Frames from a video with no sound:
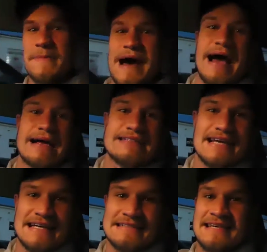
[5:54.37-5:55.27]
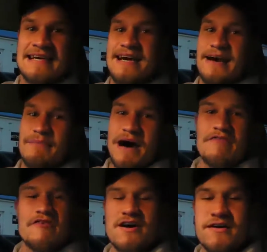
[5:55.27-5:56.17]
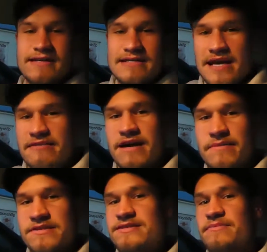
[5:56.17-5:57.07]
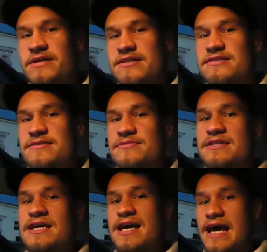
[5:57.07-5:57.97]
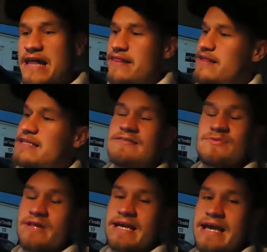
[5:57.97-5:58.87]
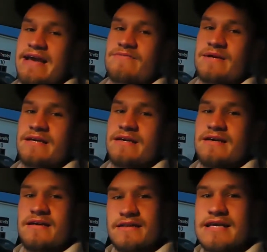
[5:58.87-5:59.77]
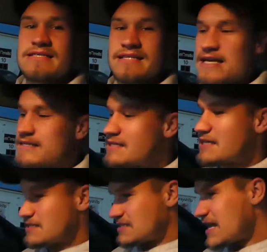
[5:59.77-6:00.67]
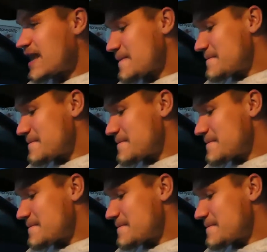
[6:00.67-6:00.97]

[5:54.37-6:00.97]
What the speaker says: the back says, "My Ferrari is getting wrapped at Dub Customs," and this is what they gave me. This is the Seat